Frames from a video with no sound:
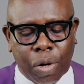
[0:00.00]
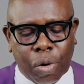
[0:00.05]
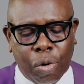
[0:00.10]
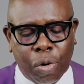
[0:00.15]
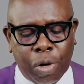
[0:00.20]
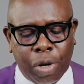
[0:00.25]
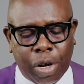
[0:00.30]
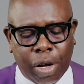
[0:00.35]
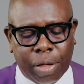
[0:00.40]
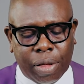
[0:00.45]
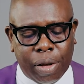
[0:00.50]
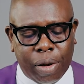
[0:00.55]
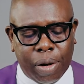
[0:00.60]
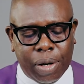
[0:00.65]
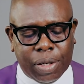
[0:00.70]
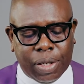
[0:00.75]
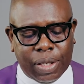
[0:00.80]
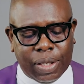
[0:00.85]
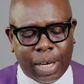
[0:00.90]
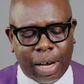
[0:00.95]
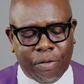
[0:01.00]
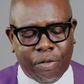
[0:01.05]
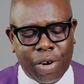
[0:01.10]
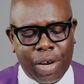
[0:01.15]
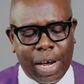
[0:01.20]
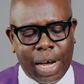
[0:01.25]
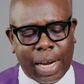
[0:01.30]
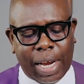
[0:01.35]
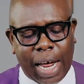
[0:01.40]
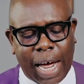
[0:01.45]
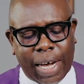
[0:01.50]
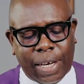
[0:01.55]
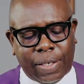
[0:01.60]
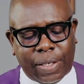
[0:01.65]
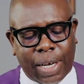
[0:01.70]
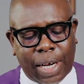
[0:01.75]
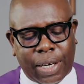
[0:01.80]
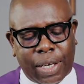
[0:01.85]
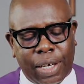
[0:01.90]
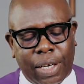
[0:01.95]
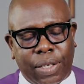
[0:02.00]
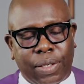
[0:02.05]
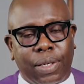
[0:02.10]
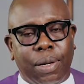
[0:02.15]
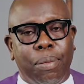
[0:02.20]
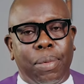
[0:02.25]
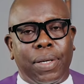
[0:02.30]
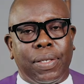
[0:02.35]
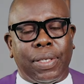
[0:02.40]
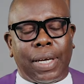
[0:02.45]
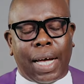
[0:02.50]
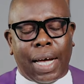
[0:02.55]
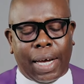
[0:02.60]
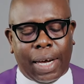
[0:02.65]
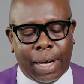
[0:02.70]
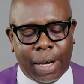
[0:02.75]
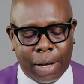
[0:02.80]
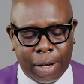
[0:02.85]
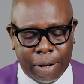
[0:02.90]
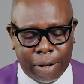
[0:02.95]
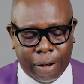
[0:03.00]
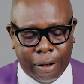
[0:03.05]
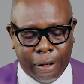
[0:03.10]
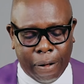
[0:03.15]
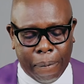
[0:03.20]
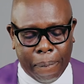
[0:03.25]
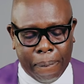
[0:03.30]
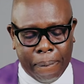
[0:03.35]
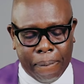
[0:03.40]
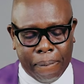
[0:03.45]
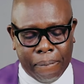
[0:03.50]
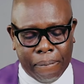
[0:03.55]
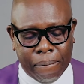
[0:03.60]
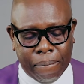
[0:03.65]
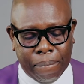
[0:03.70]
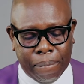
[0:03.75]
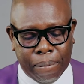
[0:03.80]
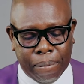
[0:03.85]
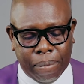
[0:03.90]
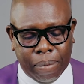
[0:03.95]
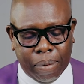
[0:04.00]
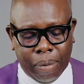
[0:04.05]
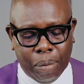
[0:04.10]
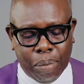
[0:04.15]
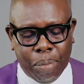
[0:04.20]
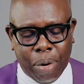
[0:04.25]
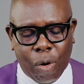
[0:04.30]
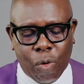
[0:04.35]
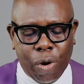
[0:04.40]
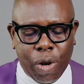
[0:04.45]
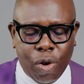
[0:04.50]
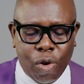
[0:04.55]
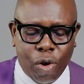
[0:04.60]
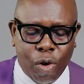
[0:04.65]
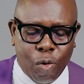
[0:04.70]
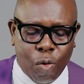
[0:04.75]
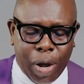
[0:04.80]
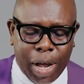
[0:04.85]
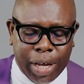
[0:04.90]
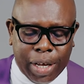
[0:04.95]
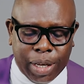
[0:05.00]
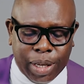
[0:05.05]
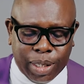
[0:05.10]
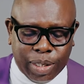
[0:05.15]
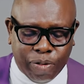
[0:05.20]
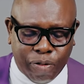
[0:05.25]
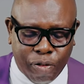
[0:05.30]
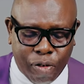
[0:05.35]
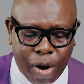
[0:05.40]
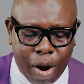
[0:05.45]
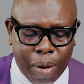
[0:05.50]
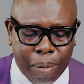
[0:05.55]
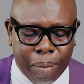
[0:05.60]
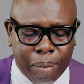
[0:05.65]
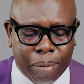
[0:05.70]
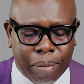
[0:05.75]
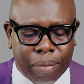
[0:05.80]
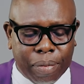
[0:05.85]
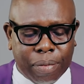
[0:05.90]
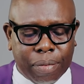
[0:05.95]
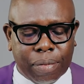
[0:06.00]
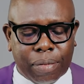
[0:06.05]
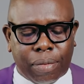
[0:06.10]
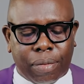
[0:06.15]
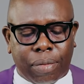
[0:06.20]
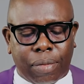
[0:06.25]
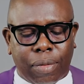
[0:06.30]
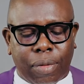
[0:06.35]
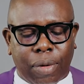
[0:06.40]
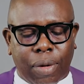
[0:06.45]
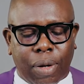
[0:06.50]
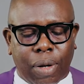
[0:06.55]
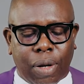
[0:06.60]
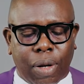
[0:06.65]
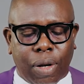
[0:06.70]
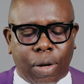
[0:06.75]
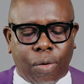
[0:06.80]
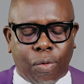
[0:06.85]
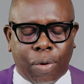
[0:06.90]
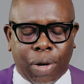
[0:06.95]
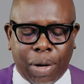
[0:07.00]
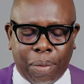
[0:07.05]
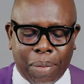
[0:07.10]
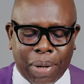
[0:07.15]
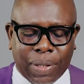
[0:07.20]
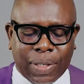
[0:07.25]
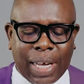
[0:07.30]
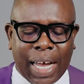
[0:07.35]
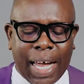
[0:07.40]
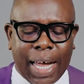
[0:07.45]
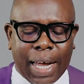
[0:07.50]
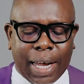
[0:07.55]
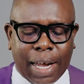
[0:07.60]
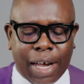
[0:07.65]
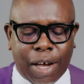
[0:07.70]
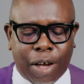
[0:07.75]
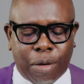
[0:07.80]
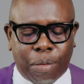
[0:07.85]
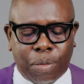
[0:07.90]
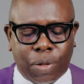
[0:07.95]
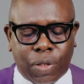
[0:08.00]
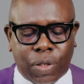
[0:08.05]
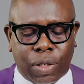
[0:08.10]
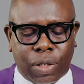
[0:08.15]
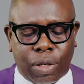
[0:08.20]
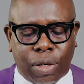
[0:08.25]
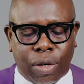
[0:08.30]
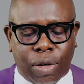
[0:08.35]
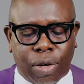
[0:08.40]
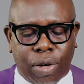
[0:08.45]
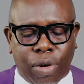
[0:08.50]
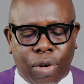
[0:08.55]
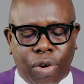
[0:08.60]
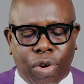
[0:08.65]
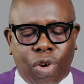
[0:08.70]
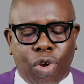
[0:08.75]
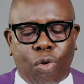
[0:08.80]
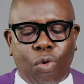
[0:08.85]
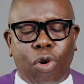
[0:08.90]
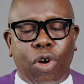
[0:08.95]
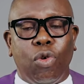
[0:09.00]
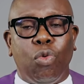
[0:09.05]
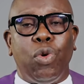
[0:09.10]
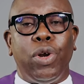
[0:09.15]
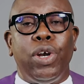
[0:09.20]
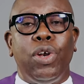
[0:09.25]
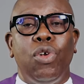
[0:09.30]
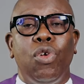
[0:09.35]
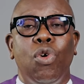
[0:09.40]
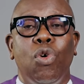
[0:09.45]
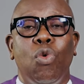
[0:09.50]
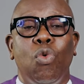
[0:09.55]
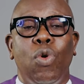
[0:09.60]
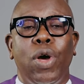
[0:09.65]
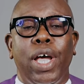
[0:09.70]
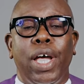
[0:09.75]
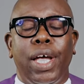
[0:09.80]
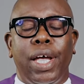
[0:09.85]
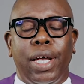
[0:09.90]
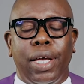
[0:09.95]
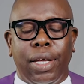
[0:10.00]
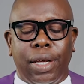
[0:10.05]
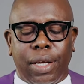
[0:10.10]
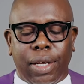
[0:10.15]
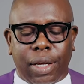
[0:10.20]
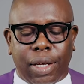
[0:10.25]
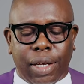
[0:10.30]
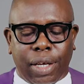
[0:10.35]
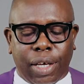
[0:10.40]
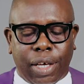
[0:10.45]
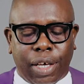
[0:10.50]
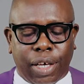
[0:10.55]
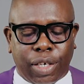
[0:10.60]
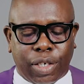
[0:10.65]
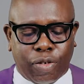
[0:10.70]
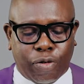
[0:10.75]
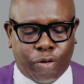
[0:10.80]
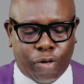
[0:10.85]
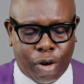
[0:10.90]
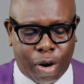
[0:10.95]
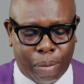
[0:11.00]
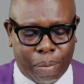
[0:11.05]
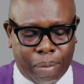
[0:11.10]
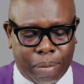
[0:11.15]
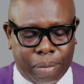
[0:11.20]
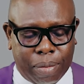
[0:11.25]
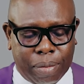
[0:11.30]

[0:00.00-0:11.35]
Could the authorities have realized that he is the Messiah? But we know where he is from. When the Messiah comes, no one will know where he is from."